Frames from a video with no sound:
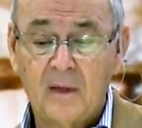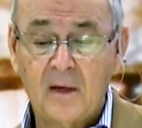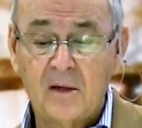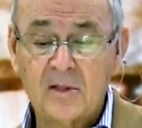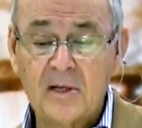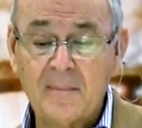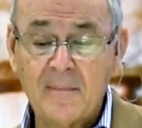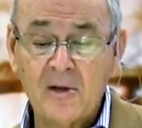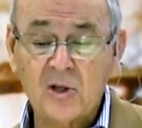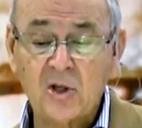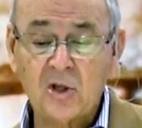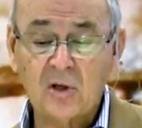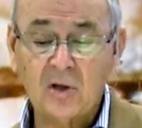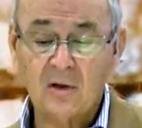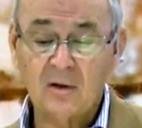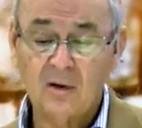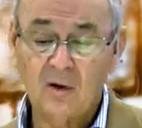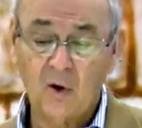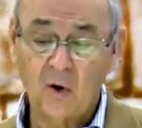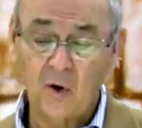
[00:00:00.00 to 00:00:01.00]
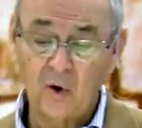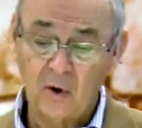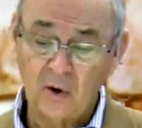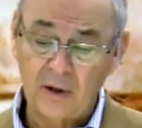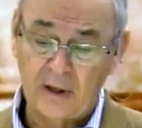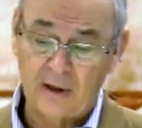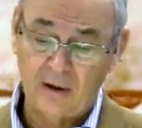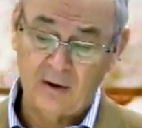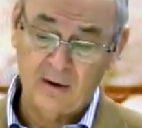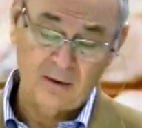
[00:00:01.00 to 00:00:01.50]
Now, as I mentioned
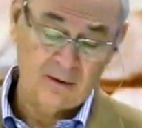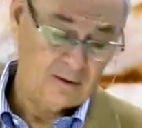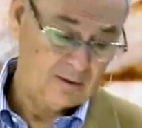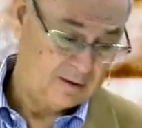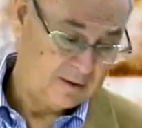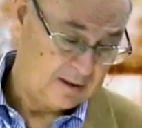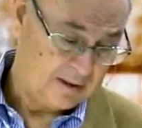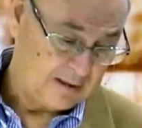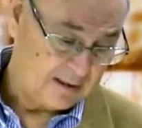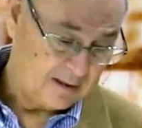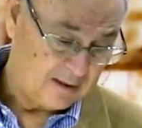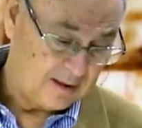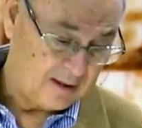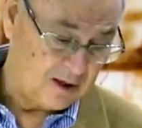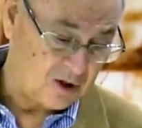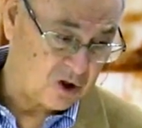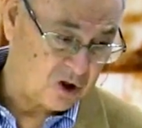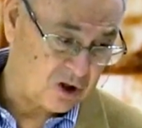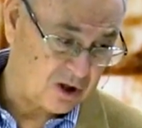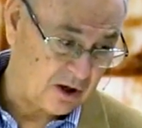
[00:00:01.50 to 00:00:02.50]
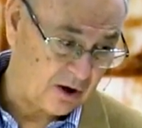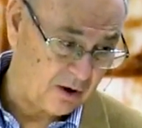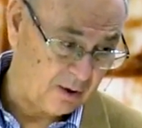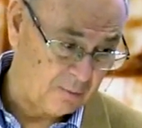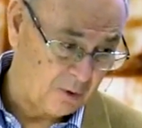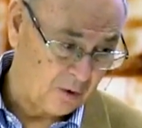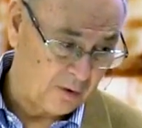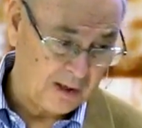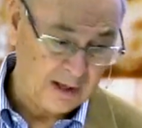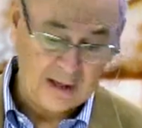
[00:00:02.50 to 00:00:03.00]
earlier, this
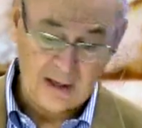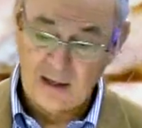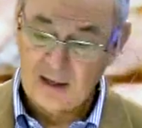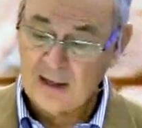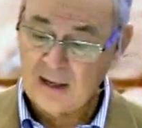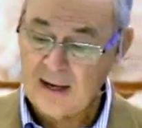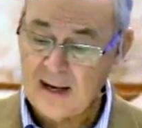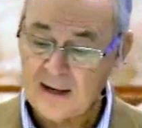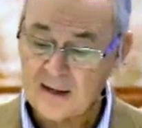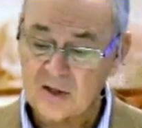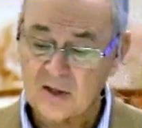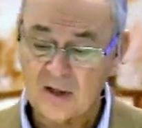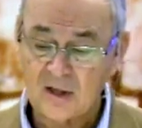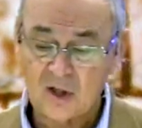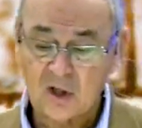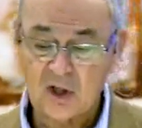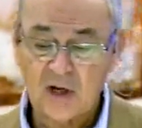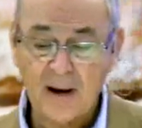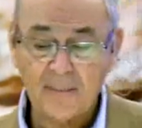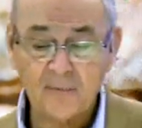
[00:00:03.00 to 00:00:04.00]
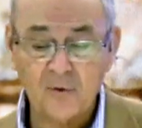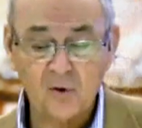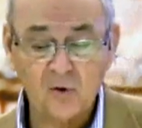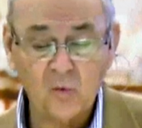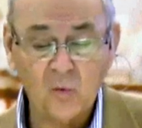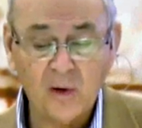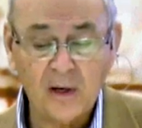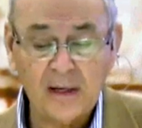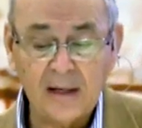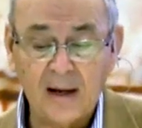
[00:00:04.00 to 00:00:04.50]
ceremony in Exodus chapter
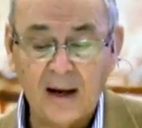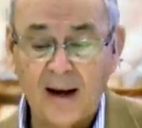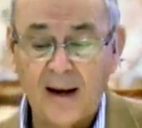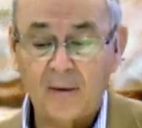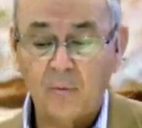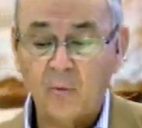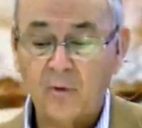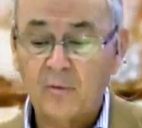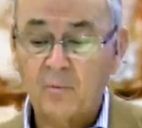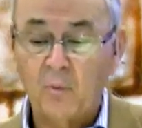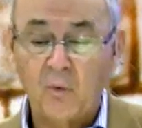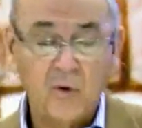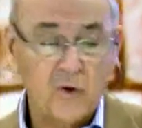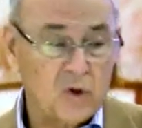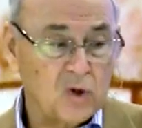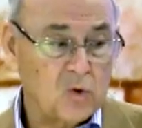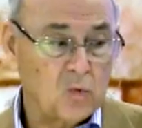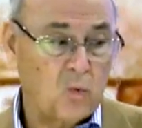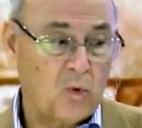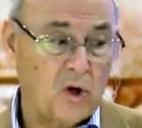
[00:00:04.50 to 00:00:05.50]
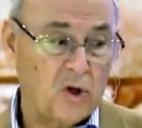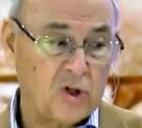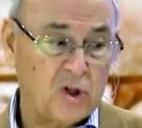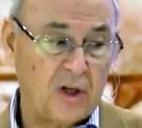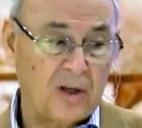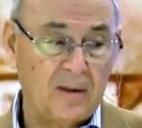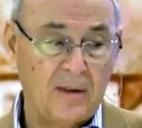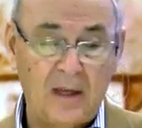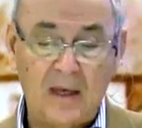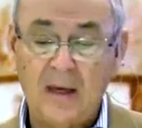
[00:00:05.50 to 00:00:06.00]
29, with Moses
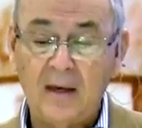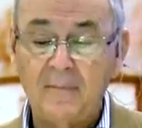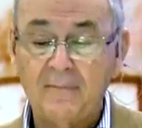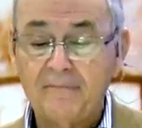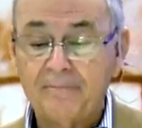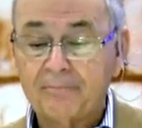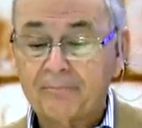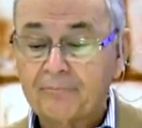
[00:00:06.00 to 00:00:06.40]
washing the